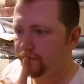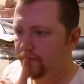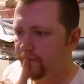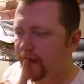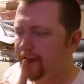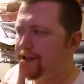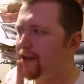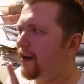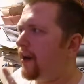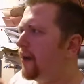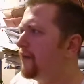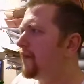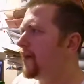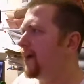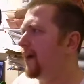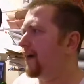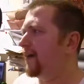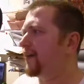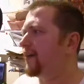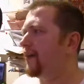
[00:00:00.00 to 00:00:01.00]
It's
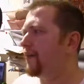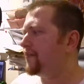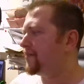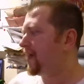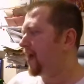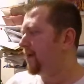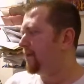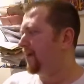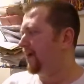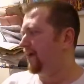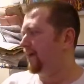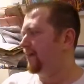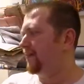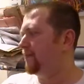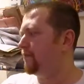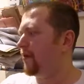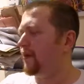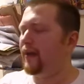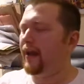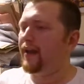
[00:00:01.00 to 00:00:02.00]
Olivia! God damn it!
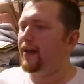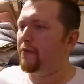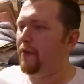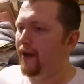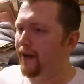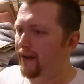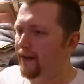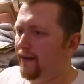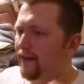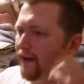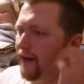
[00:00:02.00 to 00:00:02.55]
But anyway,